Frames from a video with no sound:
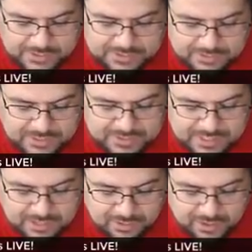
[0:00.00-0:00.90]
seriously
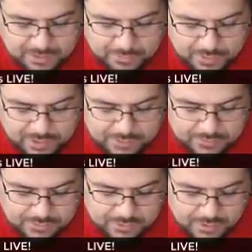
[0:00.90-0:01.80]
take a look at what,
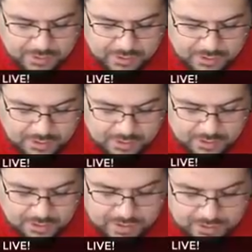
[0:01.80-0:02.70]

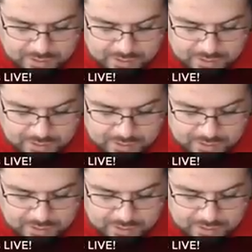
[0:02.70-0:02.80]
uh,